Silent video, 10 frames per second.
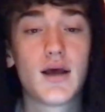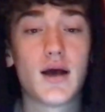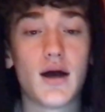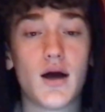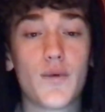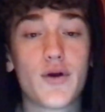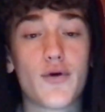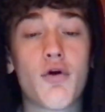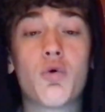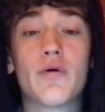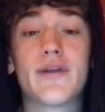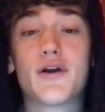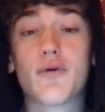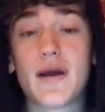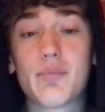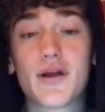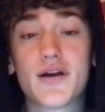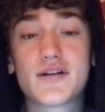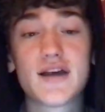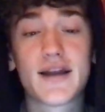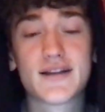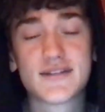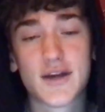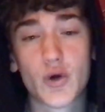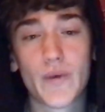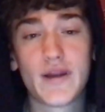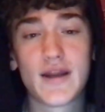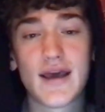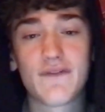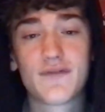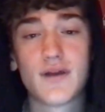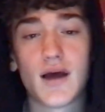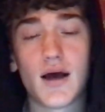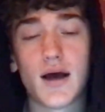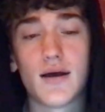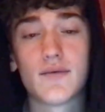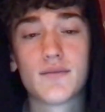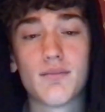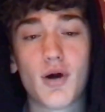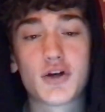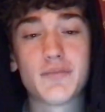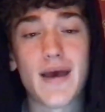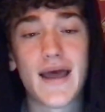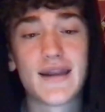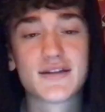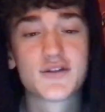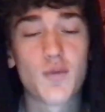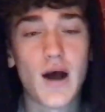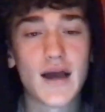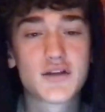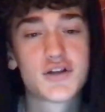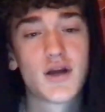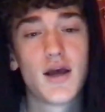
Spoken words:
We don't know who are the great players yet, considering we didn't have March Madness to watch.